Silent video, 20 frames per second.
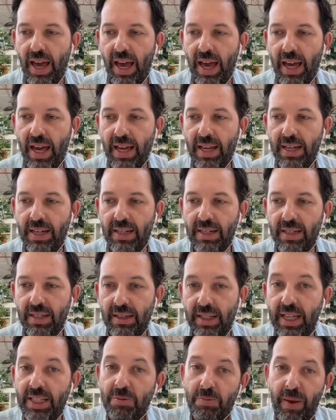And
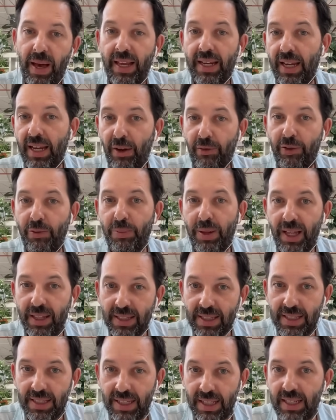that's bad enough for
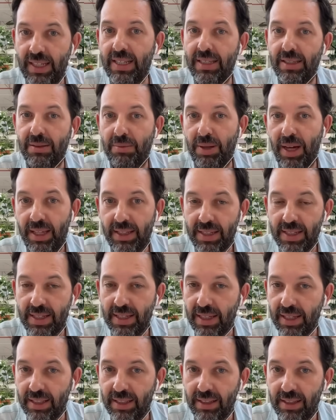Palestinians in
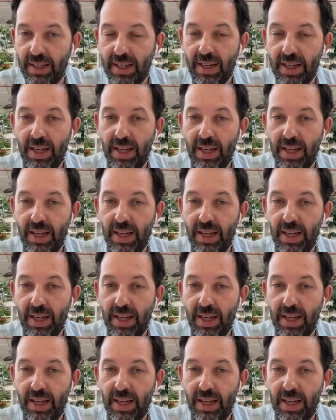Palestine.